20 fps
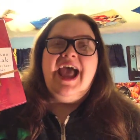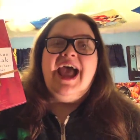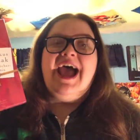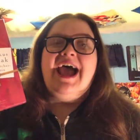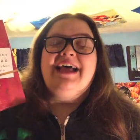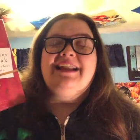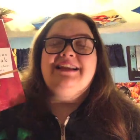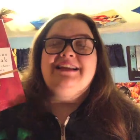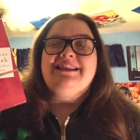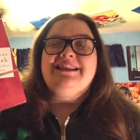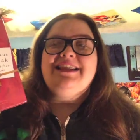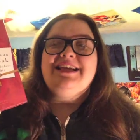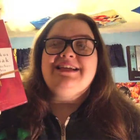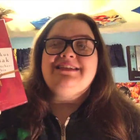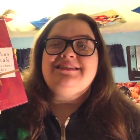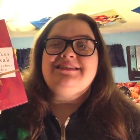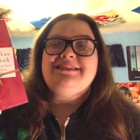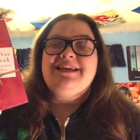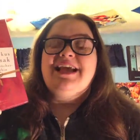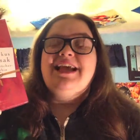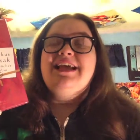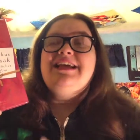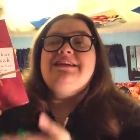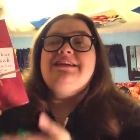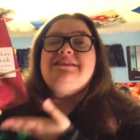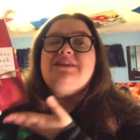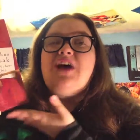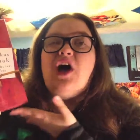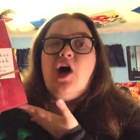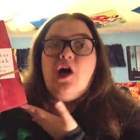and this
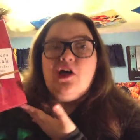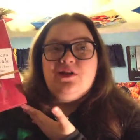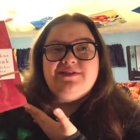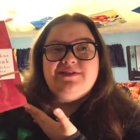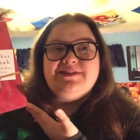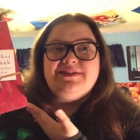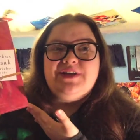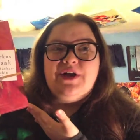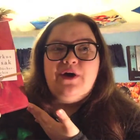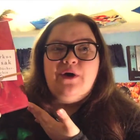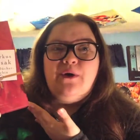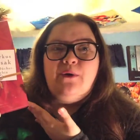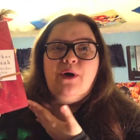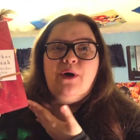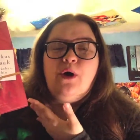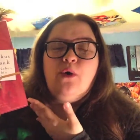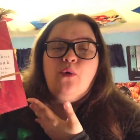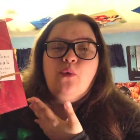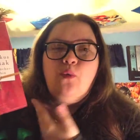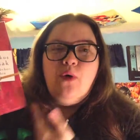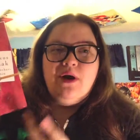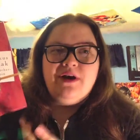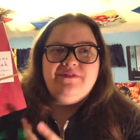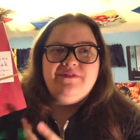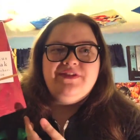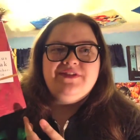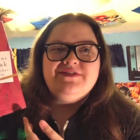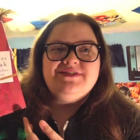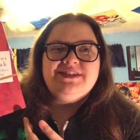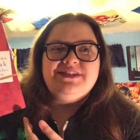is also one
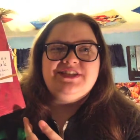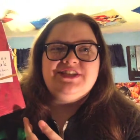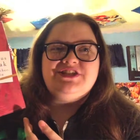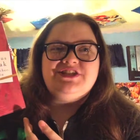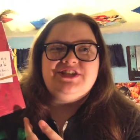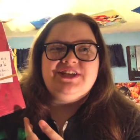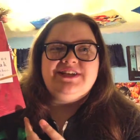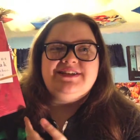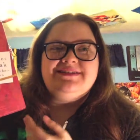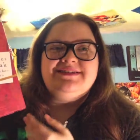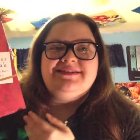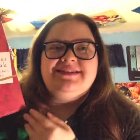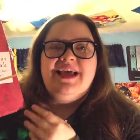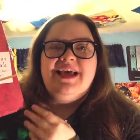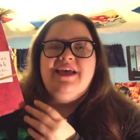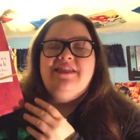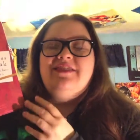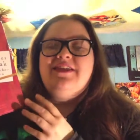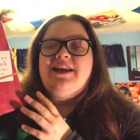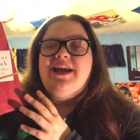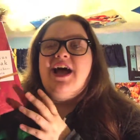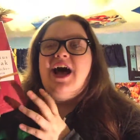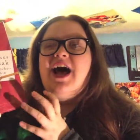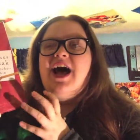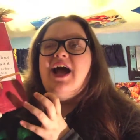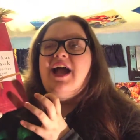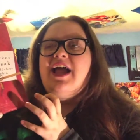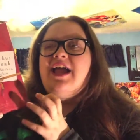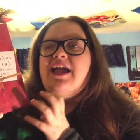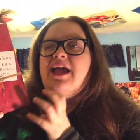of those editions that
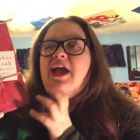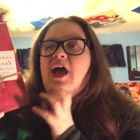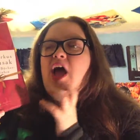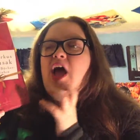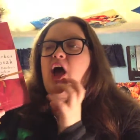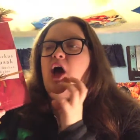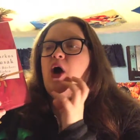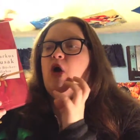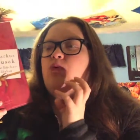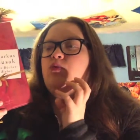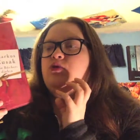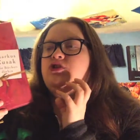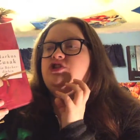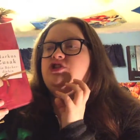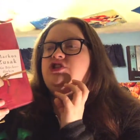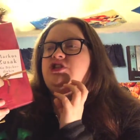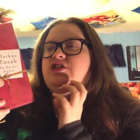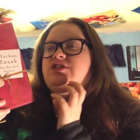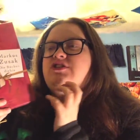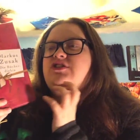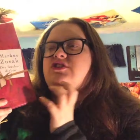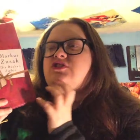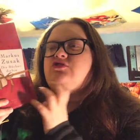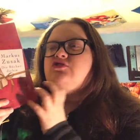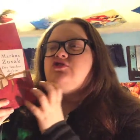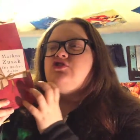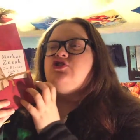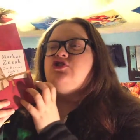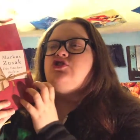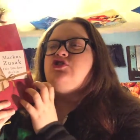I was just
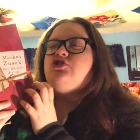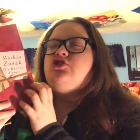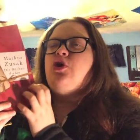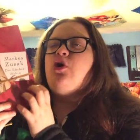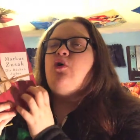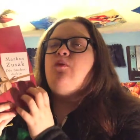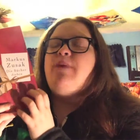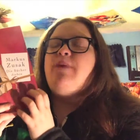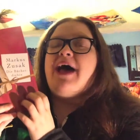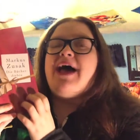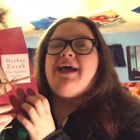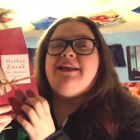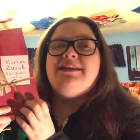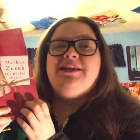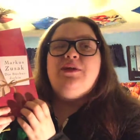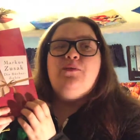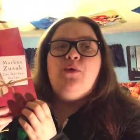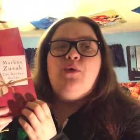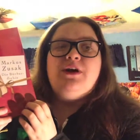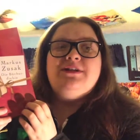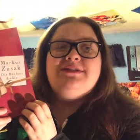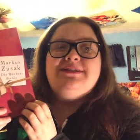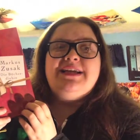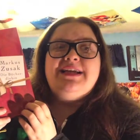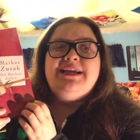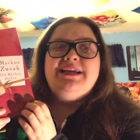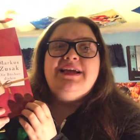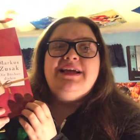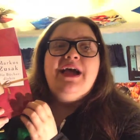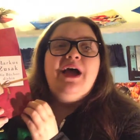so badly
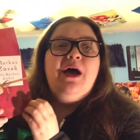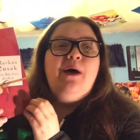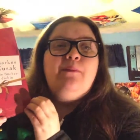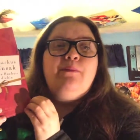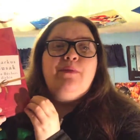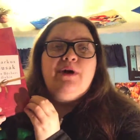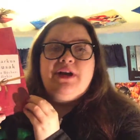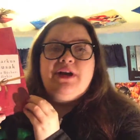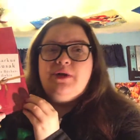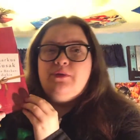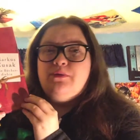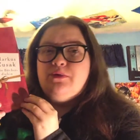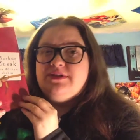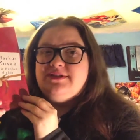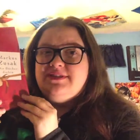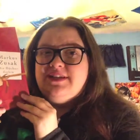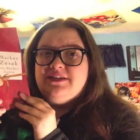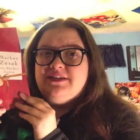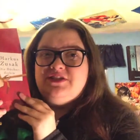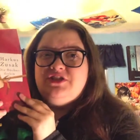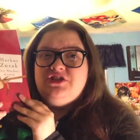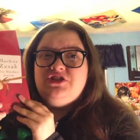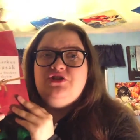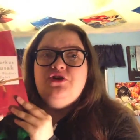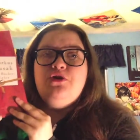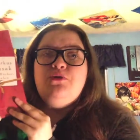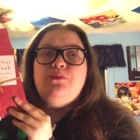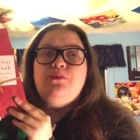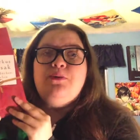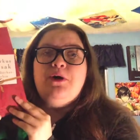wanting but it was a
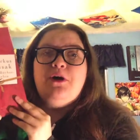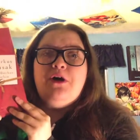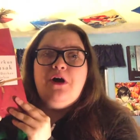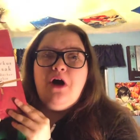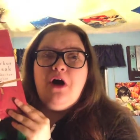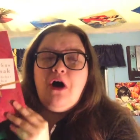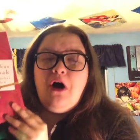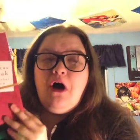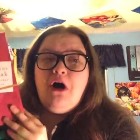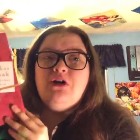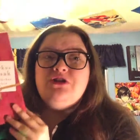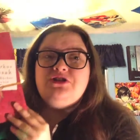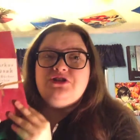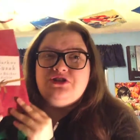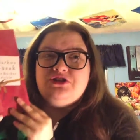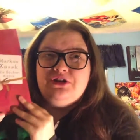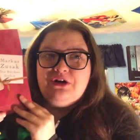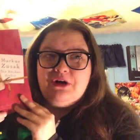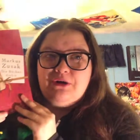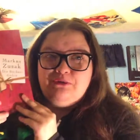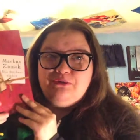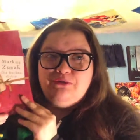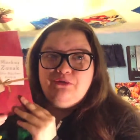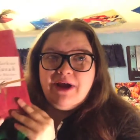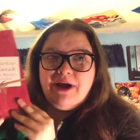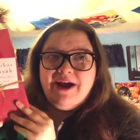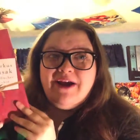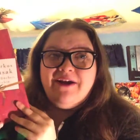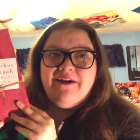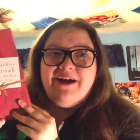super ultra
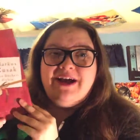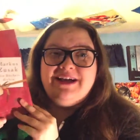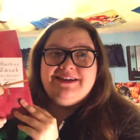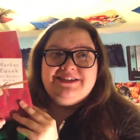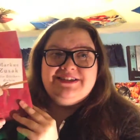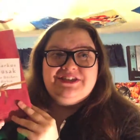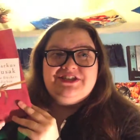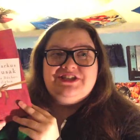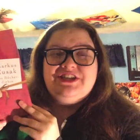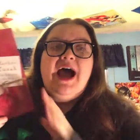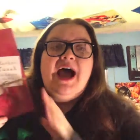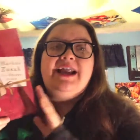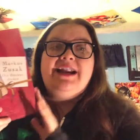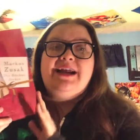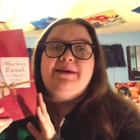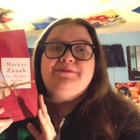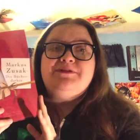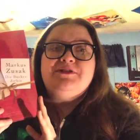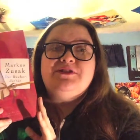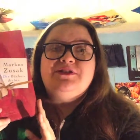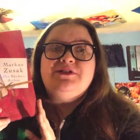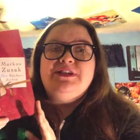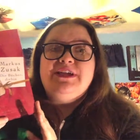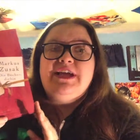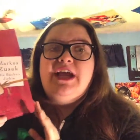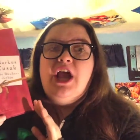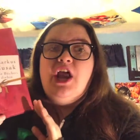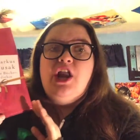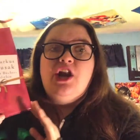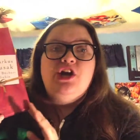rare edition. I had
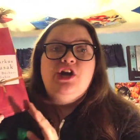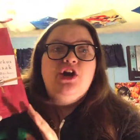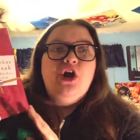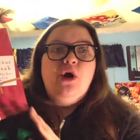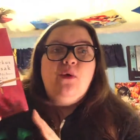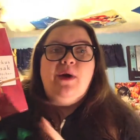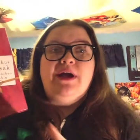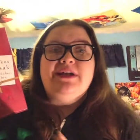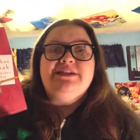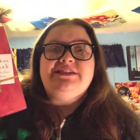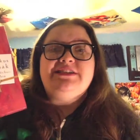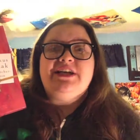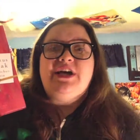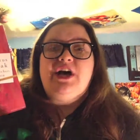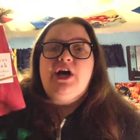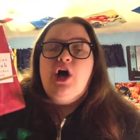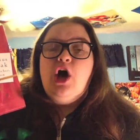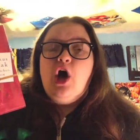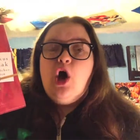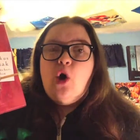absolutely no idea